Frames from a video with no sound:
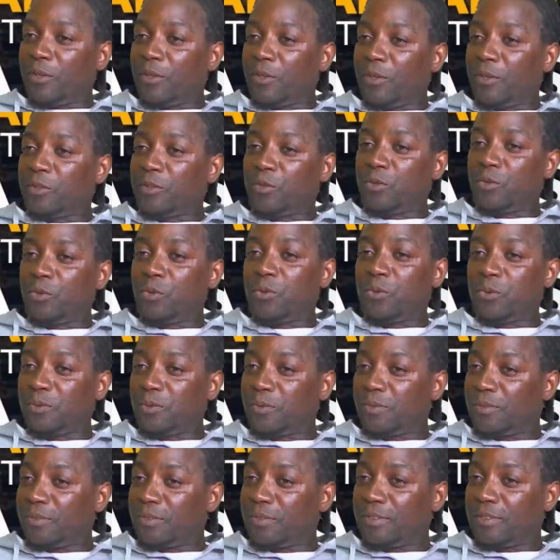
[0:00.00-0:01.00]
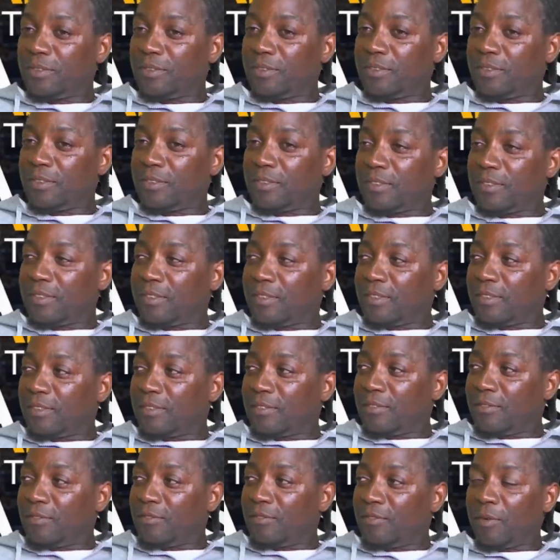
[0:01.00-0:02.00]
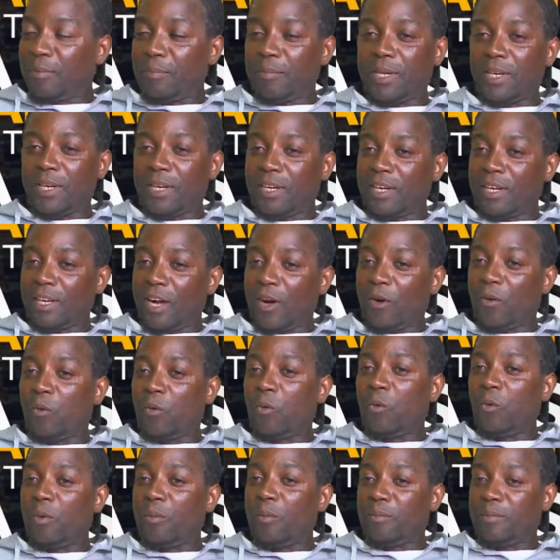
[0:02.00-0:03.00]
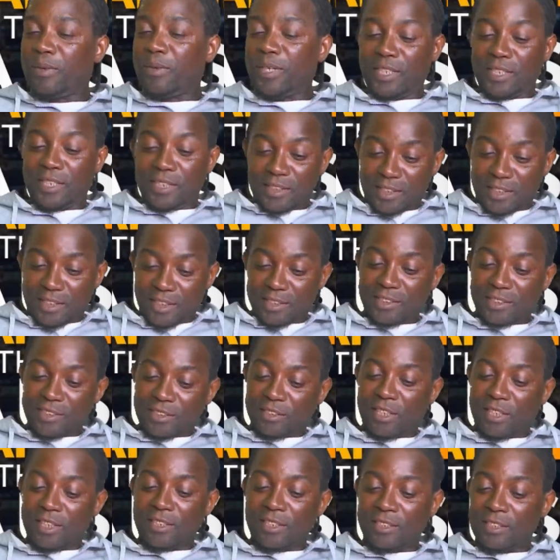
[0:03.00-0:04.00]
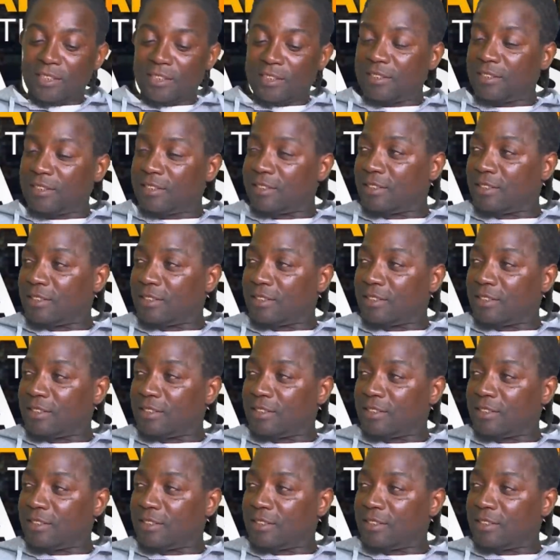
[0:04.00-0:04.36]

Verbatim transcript: could do for build a home in this crisis.